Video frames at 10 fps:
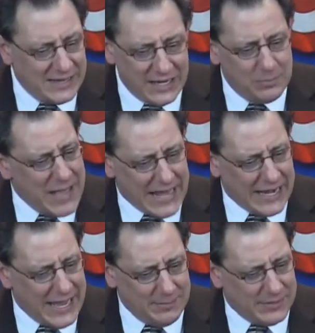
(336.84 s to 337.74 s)
I did a
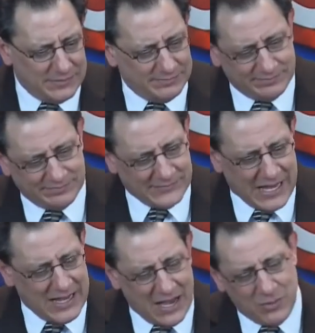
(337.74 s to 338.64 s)
little ballet, but
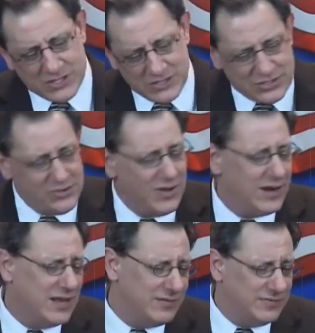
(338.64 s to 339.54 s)
I
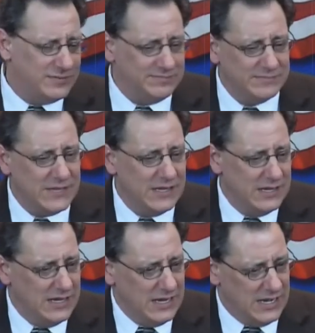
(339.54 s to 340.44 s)
wasn't tall enough,
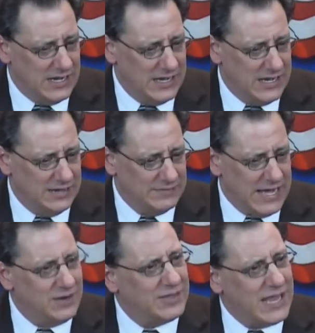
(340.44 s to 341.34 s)
and
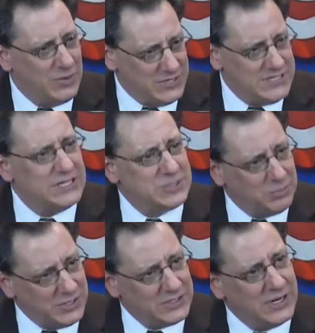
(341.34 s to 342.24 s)
I don't think I
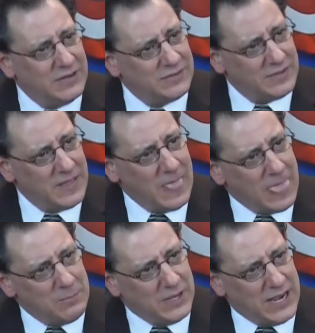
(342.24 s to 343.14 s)
was disciplined
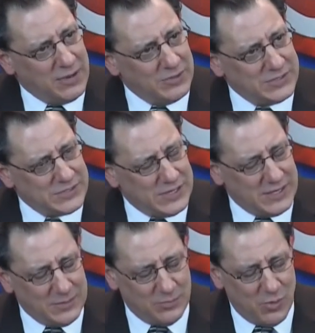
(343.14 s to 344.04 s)
enough. But I
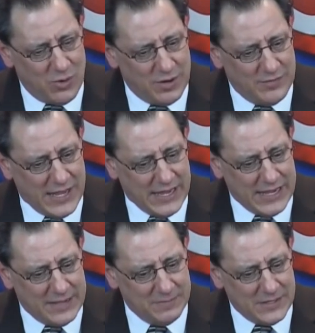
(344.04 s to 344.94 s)
was more
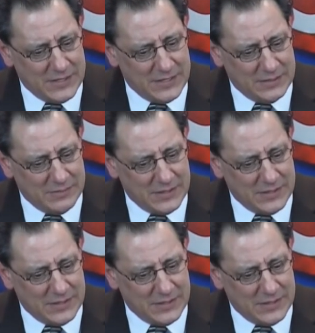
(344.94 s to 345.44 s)
of a,